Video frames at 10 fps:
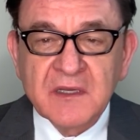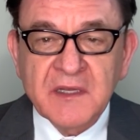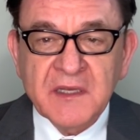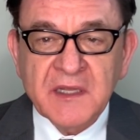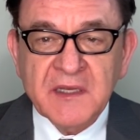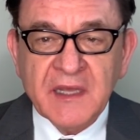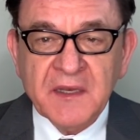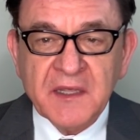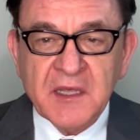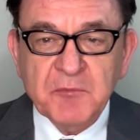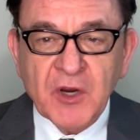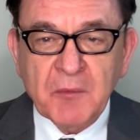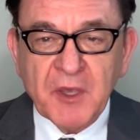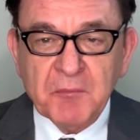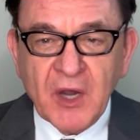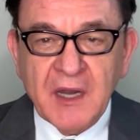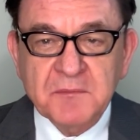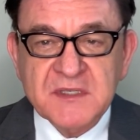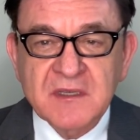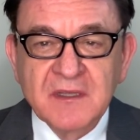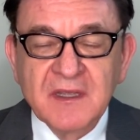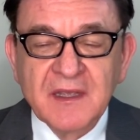didn't intend to keep dropping bombs.